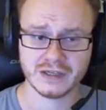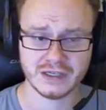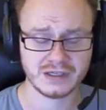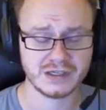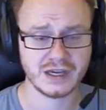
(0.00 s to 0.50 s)

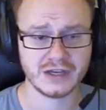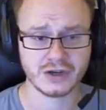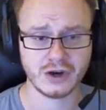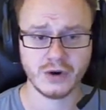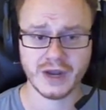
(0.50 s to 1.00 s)

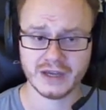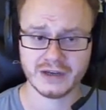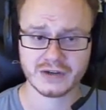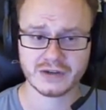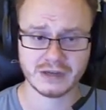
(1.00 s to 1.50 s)

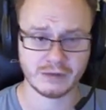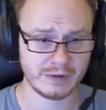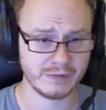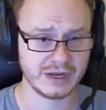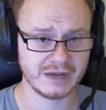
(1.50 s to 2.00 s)
ETHOH, that
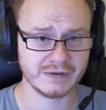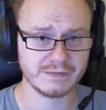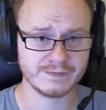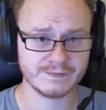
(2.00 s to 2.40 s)
we were given,